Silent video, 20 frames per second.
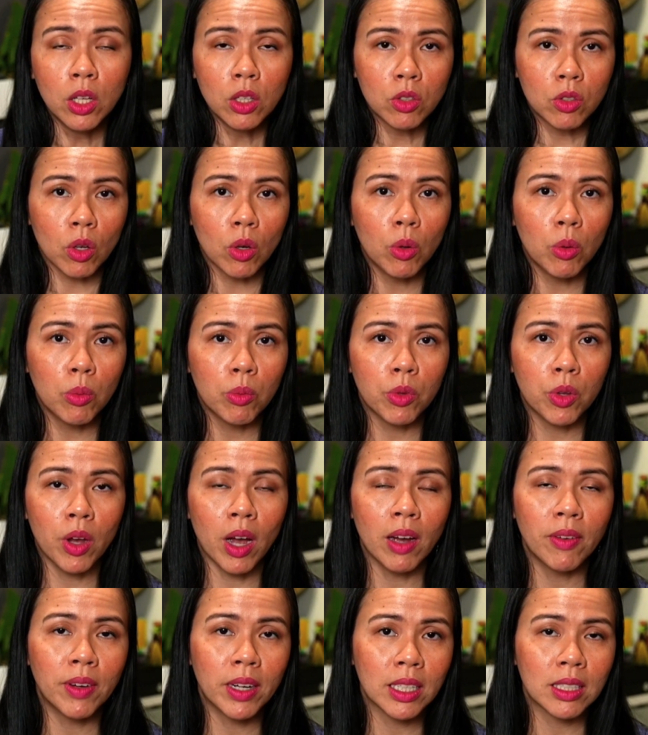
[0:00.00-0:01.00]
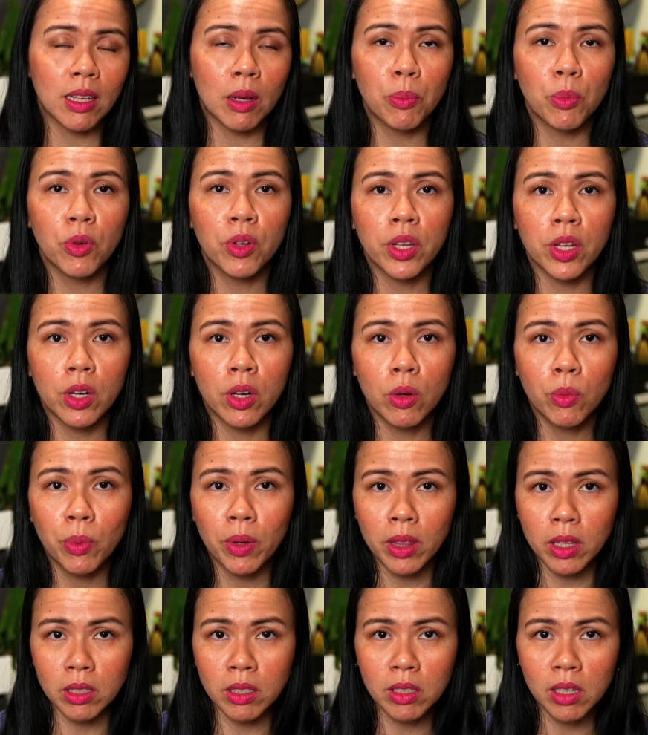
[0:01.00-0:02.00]
So you have an example here
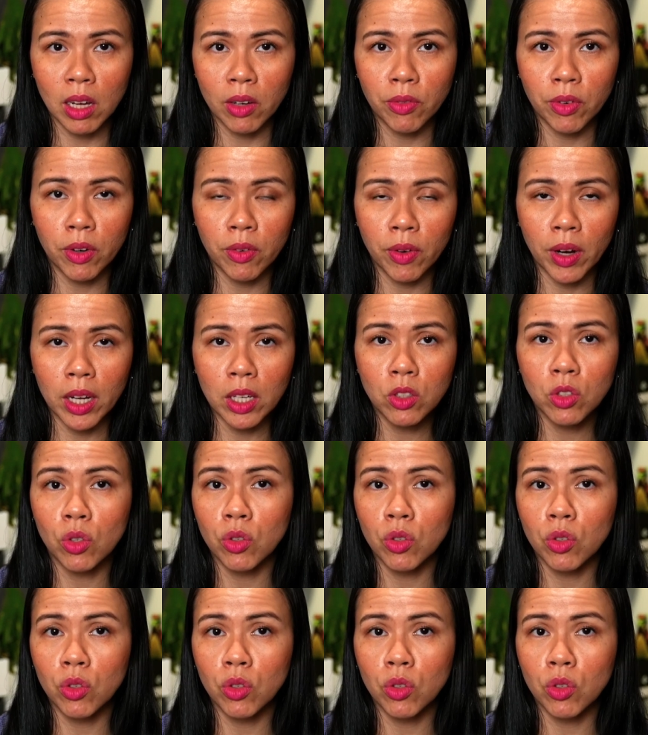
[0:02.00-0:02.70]
with Discover, right?